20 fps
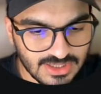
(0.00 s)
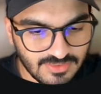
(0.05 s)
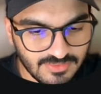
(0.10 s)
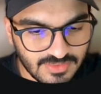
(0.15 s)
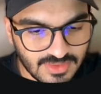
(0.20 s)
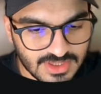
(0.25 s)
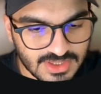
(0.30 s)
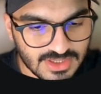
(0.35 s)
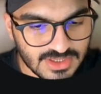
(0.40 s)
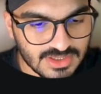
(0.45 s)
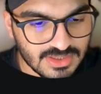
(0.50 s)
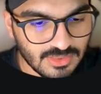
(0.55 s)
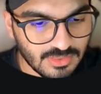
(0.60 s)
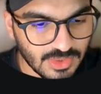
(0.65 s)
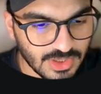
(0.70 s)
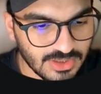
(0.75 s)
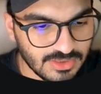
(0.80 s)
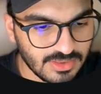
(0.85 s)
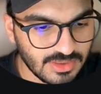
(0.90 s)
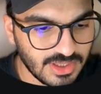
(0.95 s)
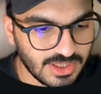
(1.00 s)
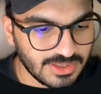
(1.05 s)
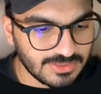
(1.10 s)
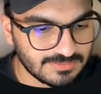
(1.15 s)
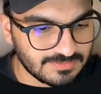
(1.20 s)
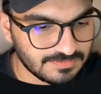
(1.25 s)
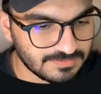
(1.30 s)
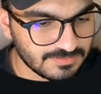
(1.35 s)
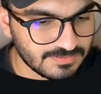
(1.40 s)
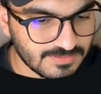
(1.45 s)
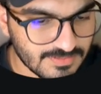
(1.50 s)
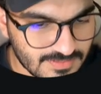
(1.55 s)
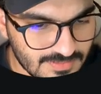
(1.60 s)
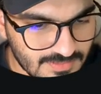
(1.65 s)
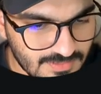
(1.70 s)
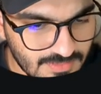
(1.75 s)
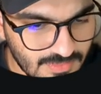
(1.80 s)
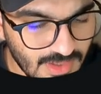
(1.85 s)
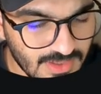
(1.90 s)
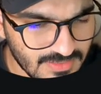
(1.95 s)
if this is the one, right?
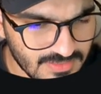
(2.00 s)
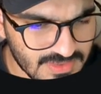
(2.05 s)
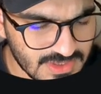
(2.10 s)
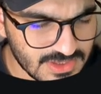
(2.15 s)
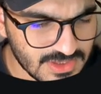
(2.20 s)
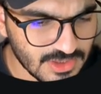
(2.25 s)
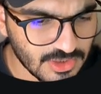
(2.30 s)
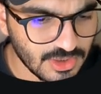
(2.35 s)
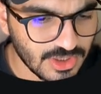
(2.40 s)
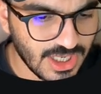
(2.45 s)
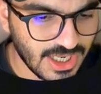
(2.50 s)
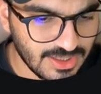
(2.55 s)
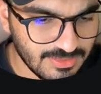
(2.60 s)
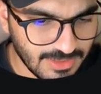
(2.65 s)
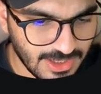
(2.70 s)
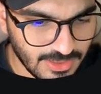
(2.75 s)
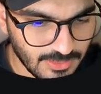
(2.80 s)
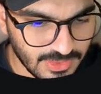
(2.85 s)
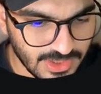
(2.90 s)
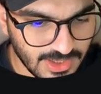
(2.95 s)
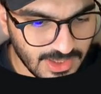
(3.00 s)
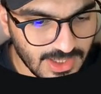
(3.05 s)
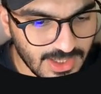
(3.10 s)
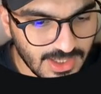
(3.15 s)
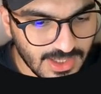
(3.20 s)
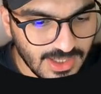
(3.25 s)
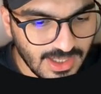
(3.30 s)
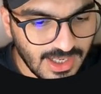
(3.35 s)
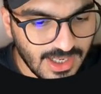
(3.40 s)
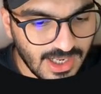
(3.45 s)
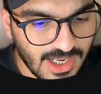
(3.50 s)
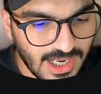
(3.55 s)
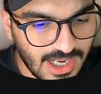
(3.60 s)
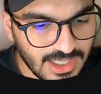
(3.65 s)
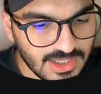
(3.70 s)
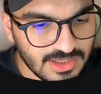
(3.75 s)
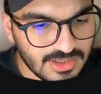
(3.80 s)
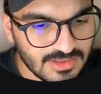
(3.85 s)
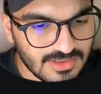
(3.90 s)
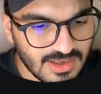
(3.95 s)
This is a good ad, by the way.
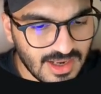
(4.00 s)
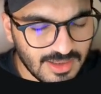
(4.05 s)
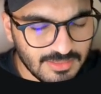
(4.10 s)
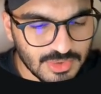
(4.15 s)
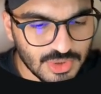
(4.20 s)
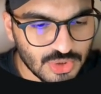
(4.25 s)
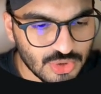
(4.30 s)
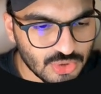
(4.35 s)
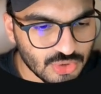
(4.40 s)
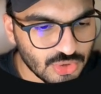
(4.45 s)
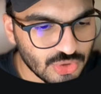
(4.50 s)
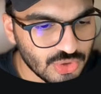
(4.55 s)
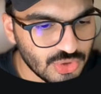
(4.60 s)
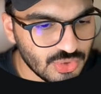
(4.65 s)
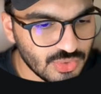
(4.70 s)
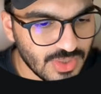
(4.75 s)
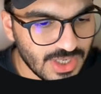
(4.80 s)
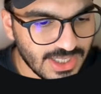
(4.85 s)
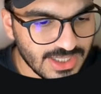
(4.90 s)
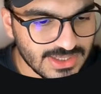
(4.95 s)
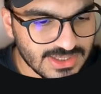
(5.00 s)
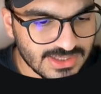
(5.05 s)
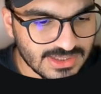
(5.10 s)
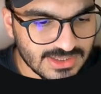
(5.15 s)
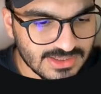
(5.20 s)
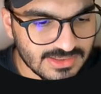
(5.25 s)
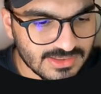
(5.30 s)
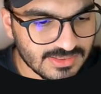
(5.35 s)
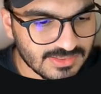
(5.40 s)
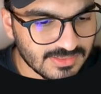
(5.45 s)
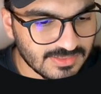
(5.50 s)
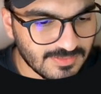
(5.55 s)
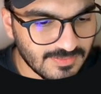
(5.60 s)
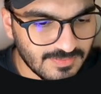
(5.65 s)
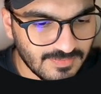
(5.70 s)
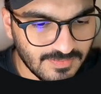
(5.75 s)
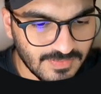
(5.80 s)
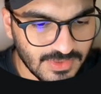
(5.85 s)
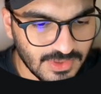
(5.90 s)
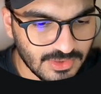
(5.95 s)
And I'm sure you as a,
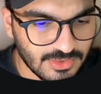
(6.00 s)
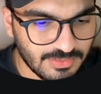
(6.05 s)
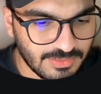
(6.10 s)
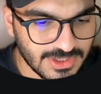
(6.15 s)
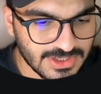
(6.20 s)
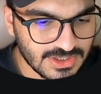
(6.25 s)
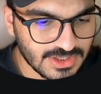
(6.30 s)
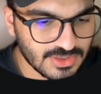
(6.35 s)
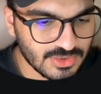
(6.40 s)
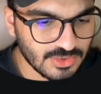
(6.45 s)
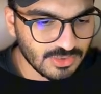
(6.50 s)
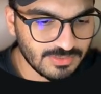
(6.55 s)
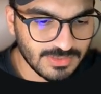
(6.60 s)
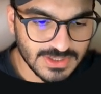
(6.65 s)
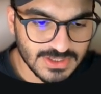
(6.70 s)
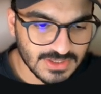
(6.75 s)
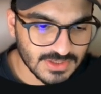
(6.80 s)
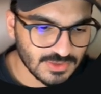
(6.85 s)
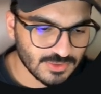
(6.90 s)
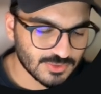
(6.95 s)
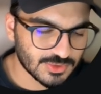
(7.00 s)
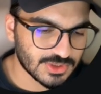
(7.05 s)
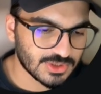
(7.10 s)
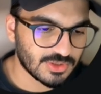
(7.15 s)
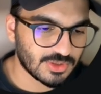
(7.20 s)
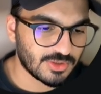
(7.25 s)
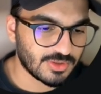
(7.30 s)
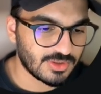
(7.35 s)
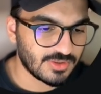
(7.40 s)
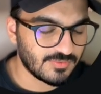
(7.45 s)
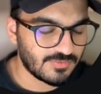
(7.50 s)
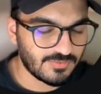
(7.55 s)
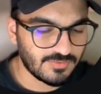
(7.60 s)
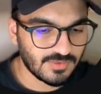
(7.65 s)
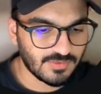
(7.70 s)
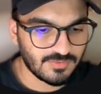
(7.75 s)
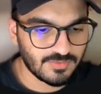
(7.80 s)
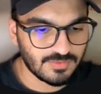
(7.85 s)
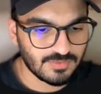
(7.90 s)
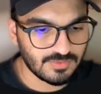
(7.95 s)
pest control business owner, or
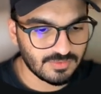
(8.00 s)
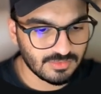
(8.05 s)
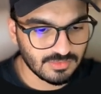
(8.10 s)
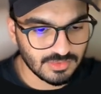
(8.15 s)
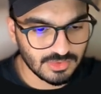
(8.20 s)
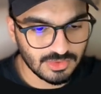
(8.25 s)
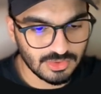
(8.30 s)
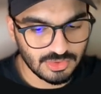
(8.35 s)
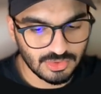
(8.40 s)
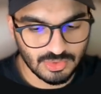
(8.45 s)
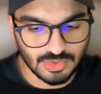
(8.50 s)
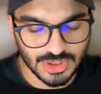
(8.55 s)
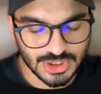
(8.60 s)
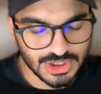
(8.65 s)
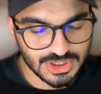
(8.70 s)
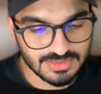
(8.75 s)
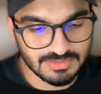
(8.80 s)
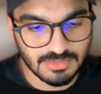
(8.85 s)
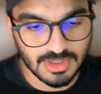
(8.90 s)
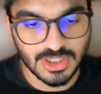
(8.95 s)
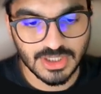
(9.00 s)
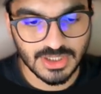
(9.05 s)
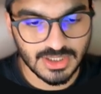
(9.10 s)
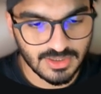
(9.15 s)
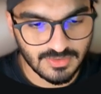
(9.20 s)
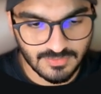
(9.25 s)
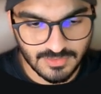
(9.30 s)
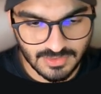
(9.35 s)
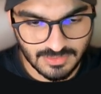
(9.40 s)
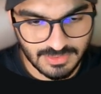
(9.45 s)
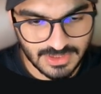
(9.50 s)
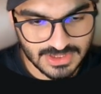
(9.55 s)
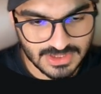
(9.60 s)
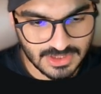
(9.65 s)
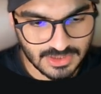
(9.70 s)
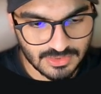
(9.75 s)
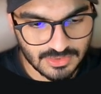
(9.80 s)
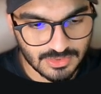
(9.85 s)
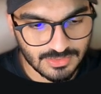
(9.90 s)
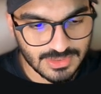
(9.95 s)
if you are just marketing for a pest
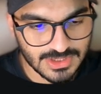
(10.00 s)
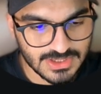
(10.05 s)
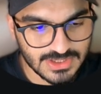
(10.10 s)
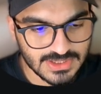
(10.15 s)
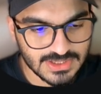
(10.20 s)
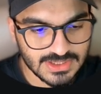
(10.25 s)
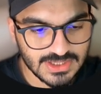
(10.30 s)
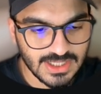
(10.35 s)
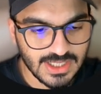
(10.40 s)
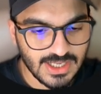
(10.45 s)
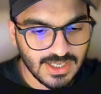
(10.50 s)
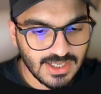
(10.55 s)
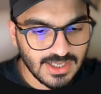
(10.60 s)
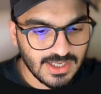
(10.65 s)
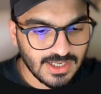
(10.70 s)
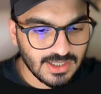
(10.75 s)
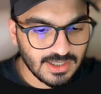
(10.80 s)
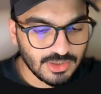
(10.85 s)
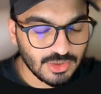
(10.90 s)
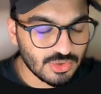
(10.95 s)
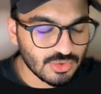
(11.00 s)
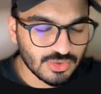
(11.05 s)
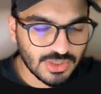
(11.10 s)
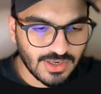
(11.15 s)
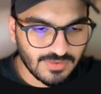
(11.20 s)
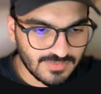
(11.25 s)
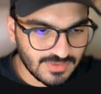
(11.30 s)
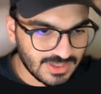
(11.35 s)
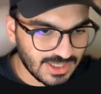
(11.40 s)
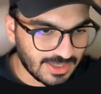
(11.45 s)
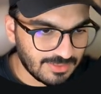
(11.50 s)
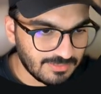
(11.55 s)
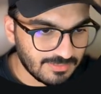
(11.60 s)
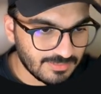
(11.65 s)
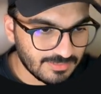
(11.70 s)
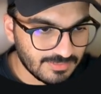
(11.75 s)
control business, you don't have the time.